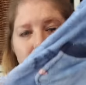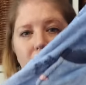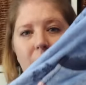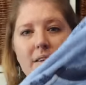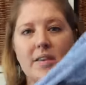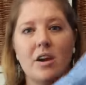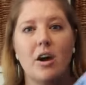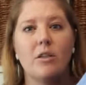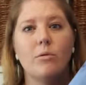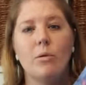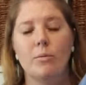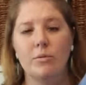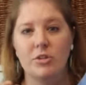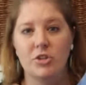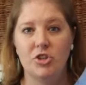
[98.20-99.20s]
over it. The other
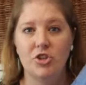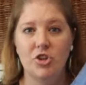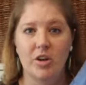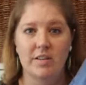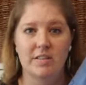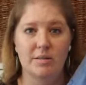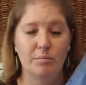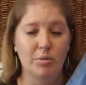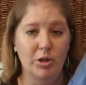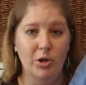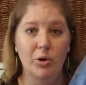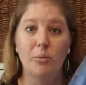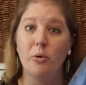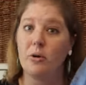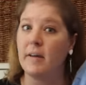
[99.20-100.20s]
one was just
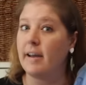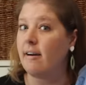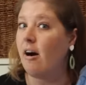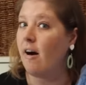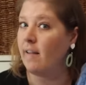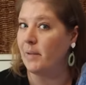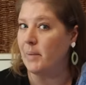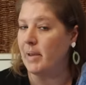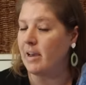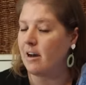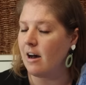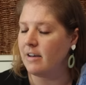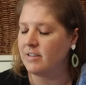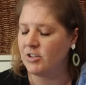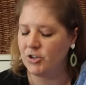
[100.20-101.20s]
blue, more like a Halloween
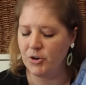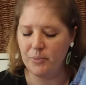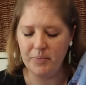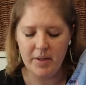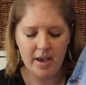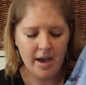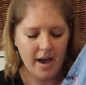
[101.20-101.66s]
costume.